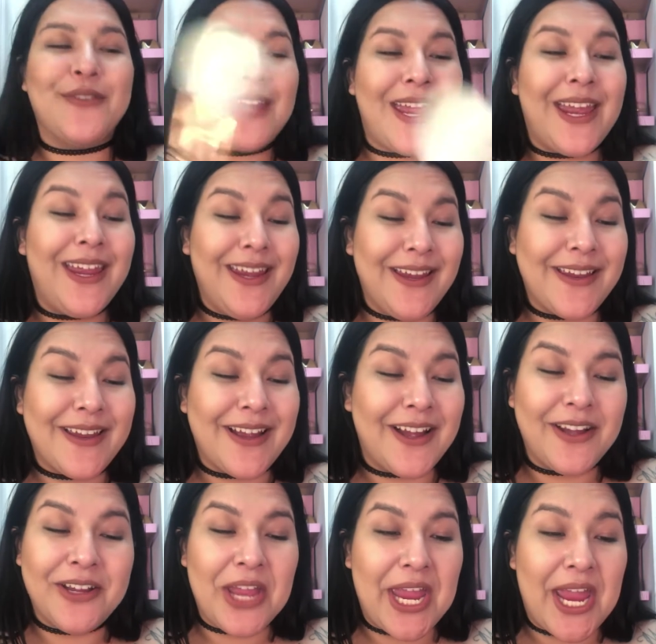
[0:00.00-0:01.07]
Okay,
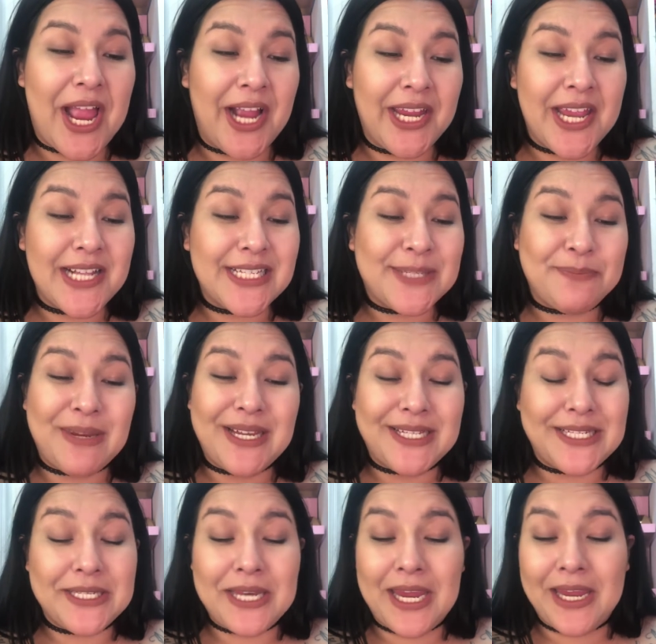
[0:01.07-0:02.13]
I can't speak
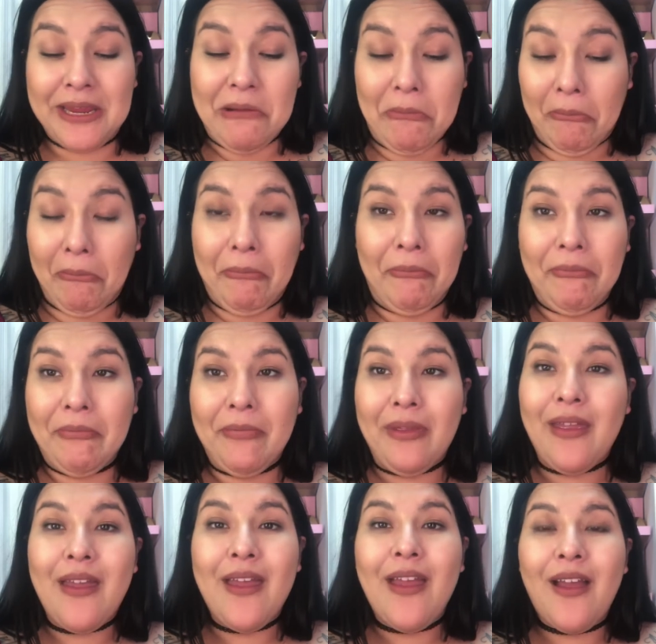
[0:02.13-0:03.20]
today.
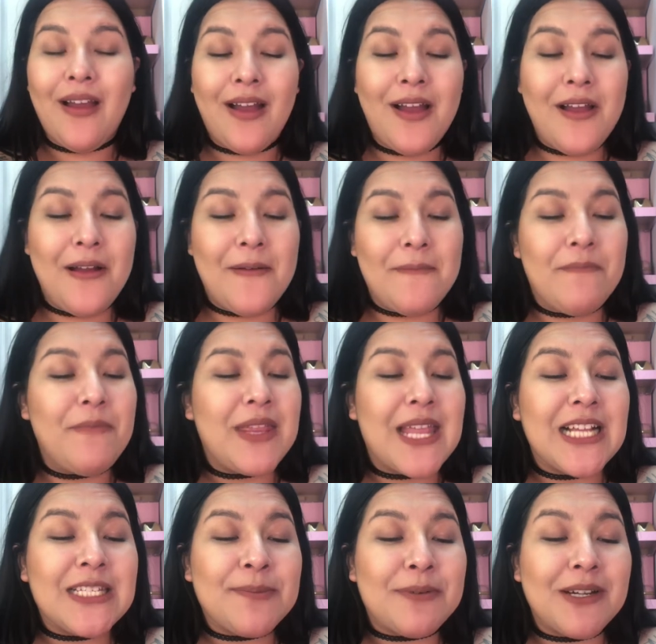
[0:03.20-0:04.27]
But
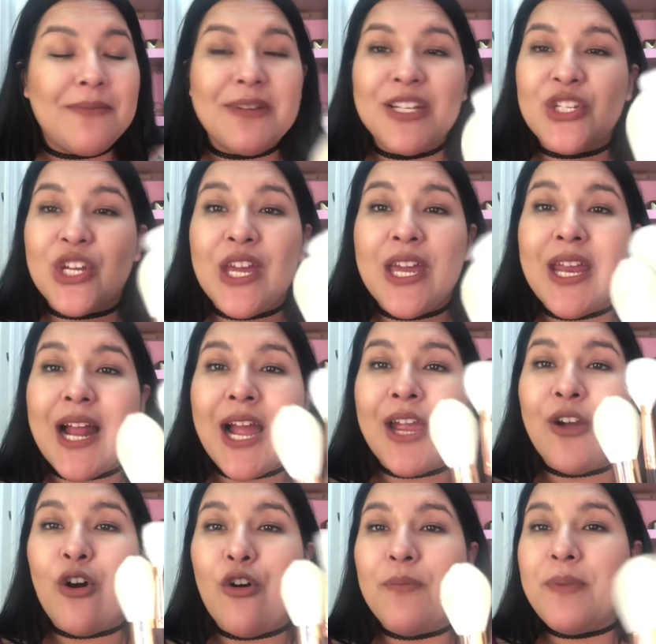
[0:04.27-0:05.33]
that's pretty much it. I
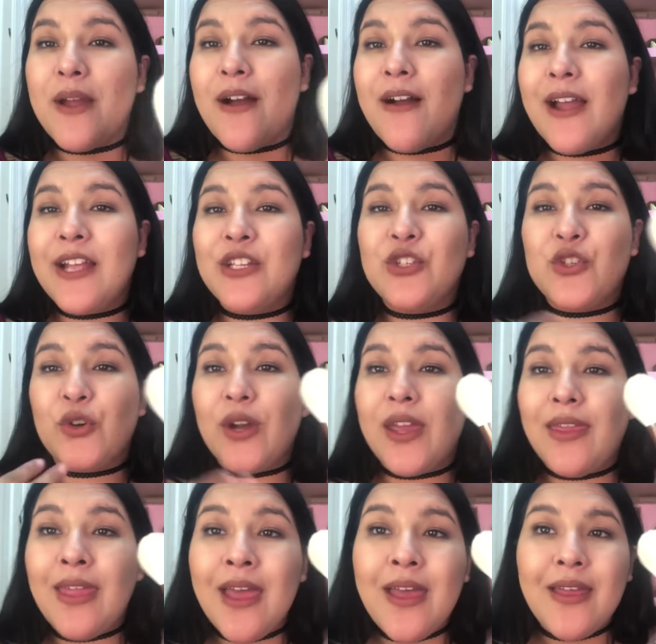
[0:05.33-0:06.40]
hope y'all
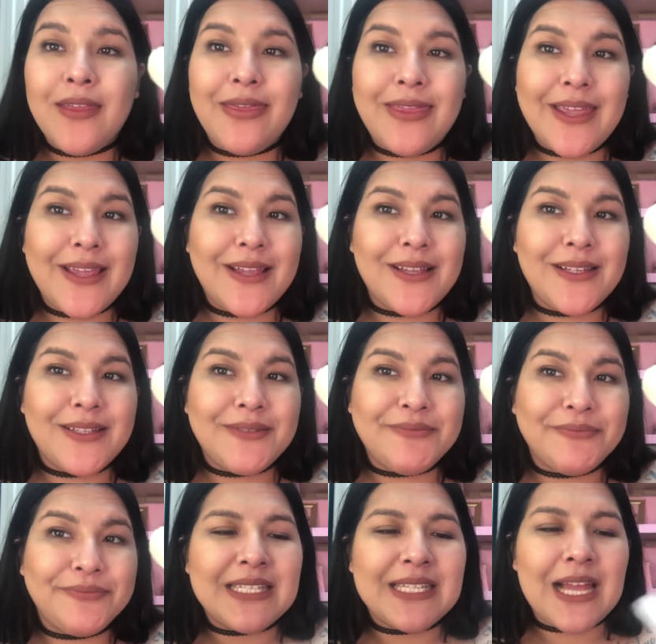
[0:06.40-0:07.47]
enjoyed this
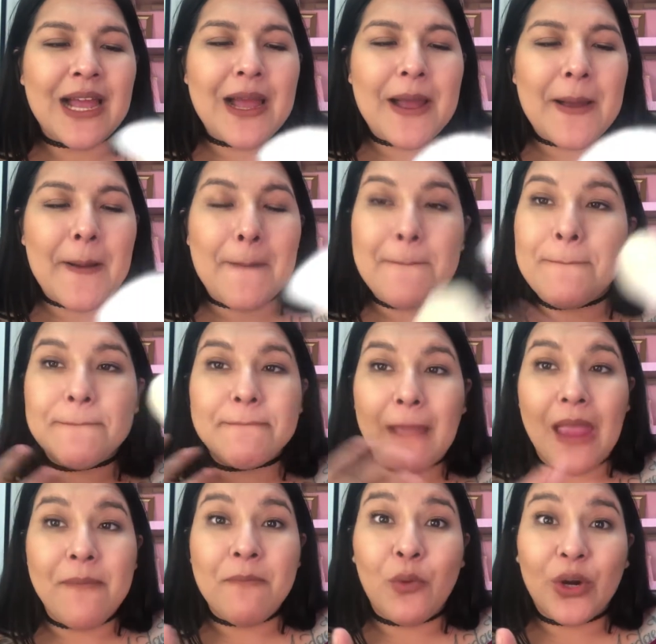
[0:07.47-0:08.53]

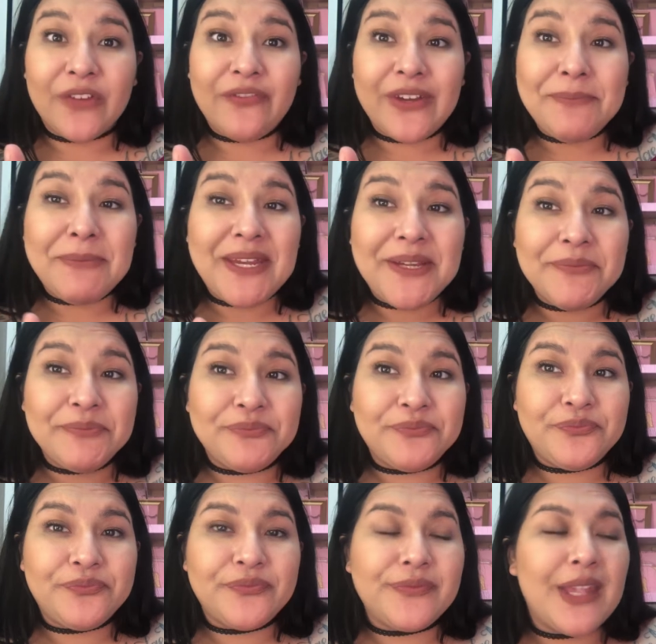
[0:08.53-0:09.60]
MorpheMe.
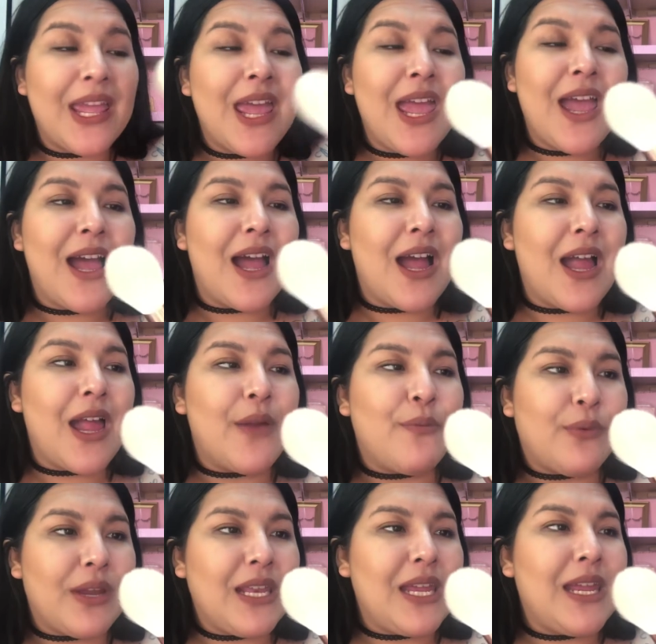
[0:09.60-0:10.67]

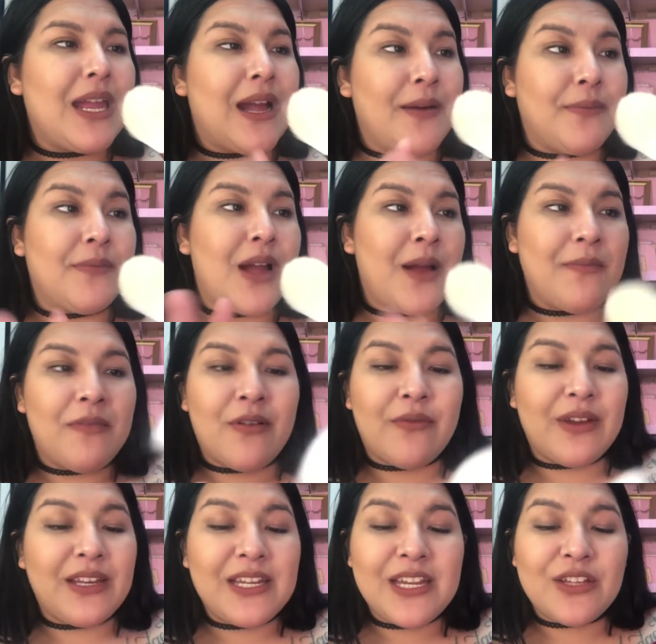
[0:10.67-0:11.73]
I'm
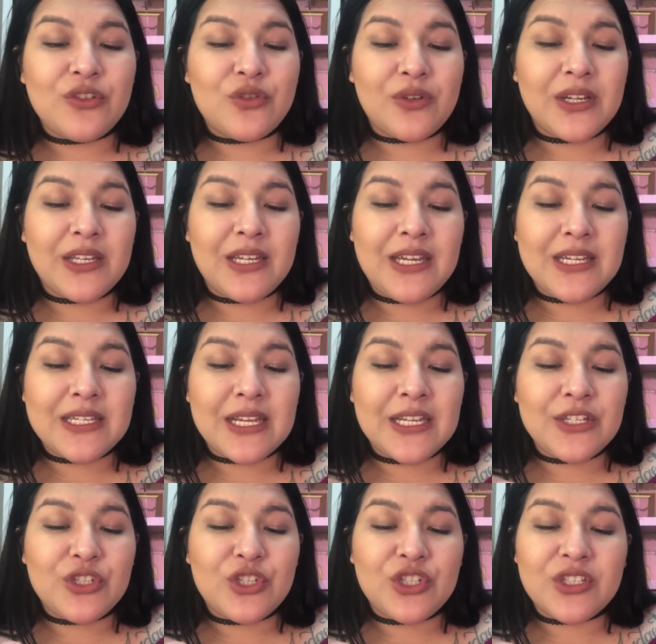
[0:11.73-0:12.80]
really enjoying these.
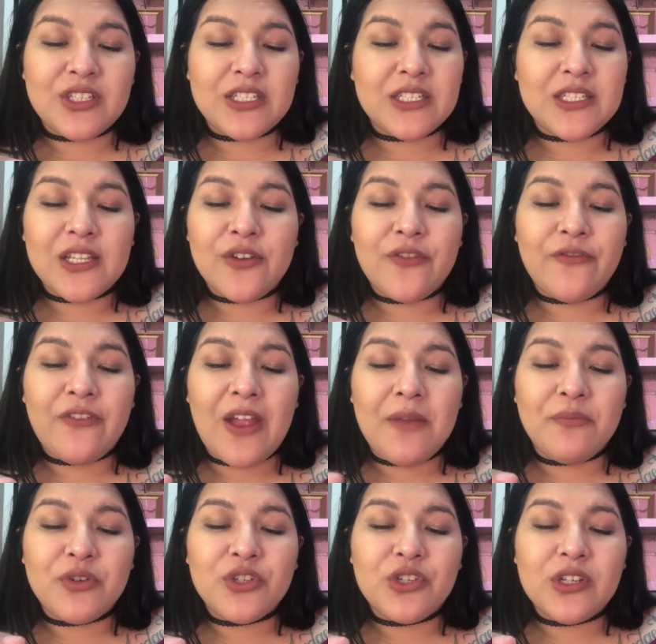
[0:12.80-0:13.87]
It's just this little
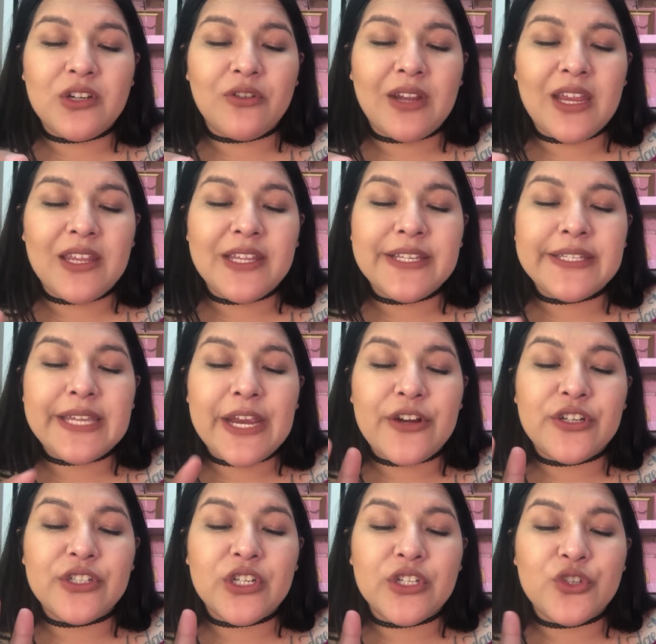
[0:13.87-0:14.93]
fan brush. Okay, these
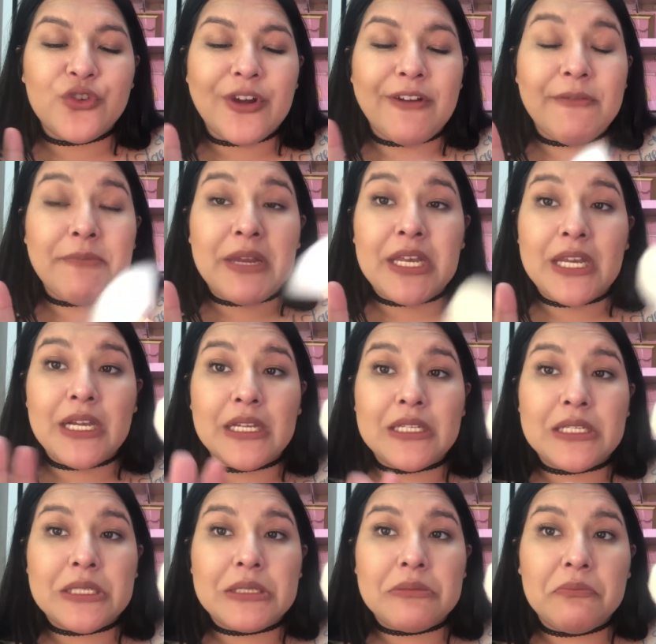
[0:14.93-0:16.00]
hairs are driving me
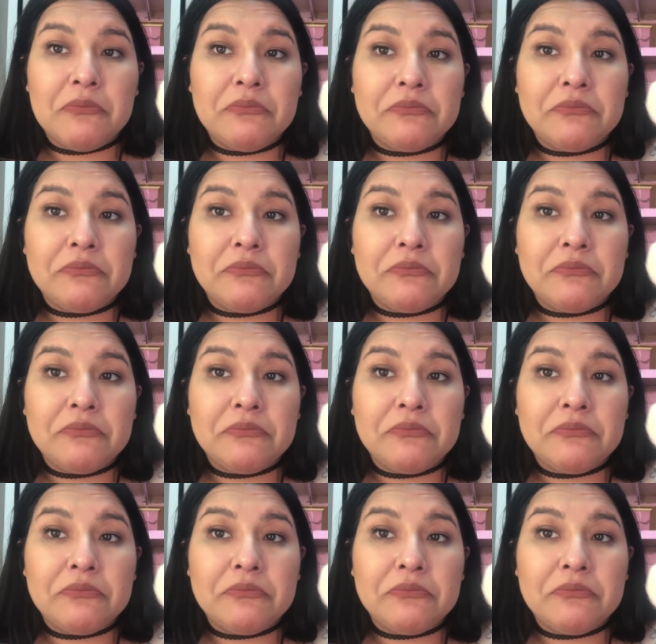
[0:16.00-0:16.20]
nuts.